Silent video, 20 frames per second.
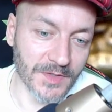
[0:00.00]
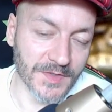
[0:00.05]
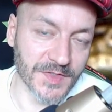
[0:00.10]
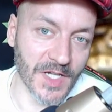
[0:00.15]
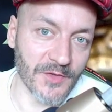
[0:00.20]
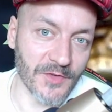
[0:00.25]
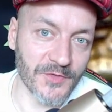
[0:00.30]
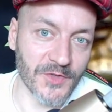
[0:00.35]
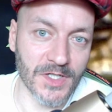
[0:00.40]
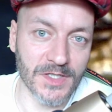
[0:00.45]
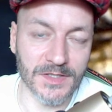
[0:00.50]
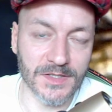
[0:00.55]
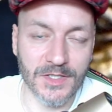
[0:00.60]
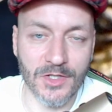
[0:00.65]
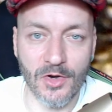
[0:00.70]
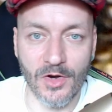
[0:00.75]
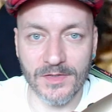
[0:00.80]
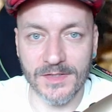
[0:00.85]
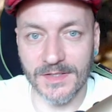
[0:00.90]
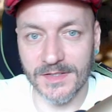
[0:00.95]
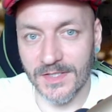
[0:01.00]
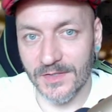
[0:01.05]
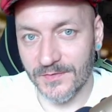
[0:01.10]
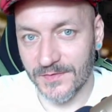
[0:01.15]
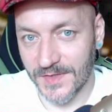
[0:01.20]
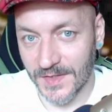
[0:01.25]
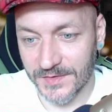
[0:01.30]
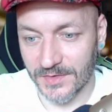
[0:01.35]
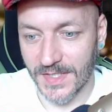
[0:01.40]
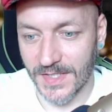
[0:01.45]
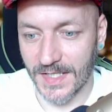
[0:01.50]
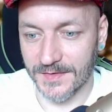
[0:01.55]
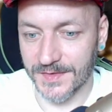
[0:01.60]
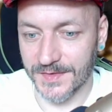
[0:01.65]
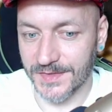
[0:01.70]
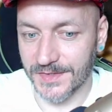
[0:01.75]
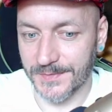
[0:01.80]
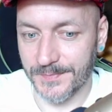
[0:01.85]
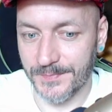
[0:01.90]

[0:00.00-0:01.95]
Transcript: suffer cognitive dissonance,